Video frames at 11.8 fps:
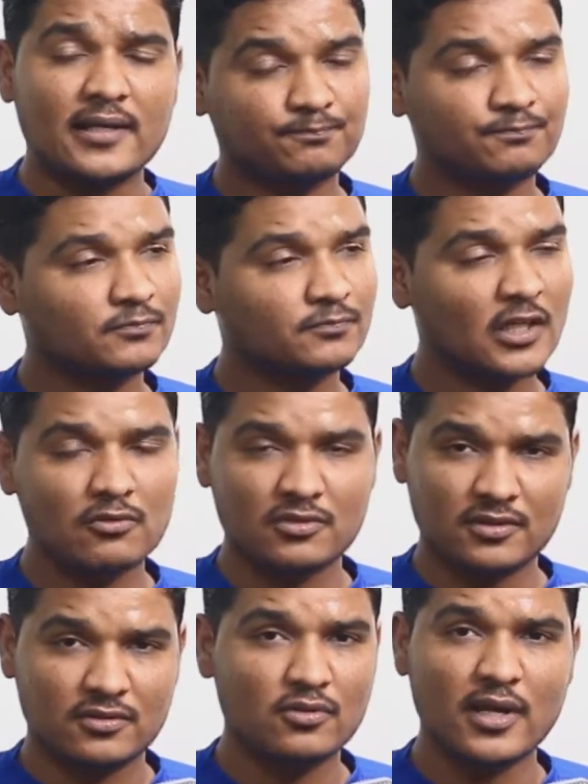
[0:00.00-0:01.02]
and now
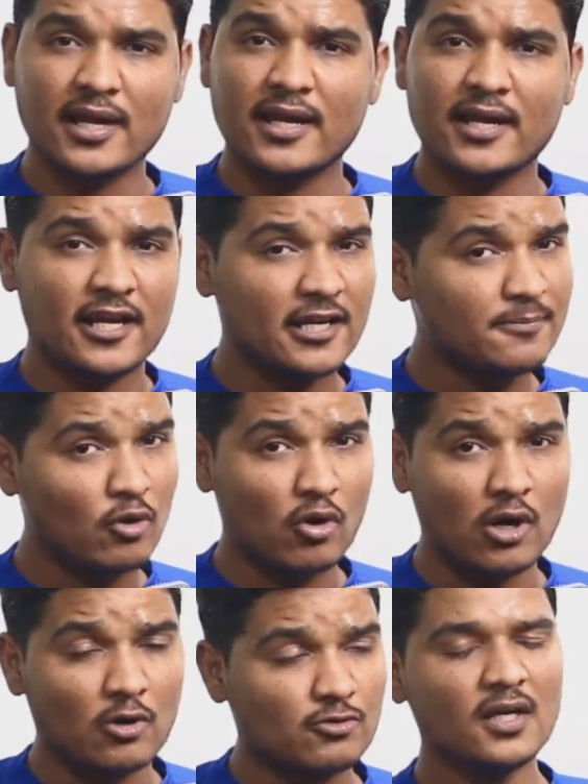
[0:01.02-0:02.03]
today it broke
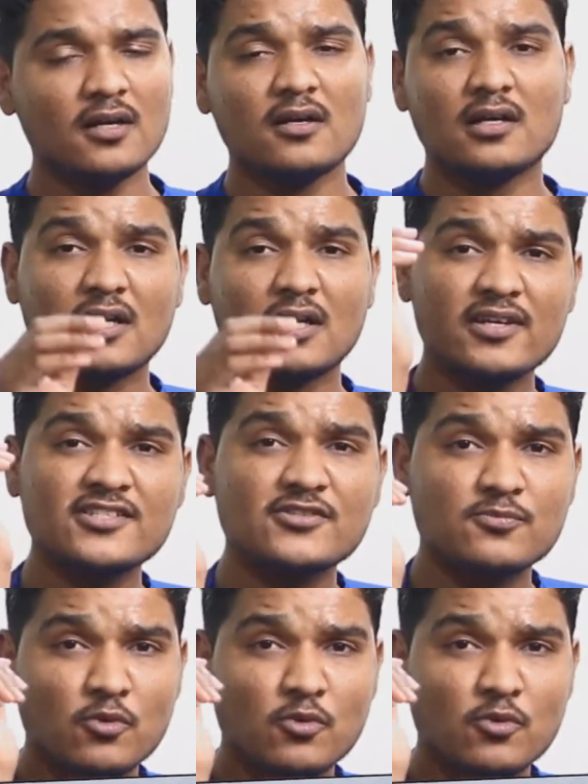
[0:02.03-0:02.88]
out. Now let's move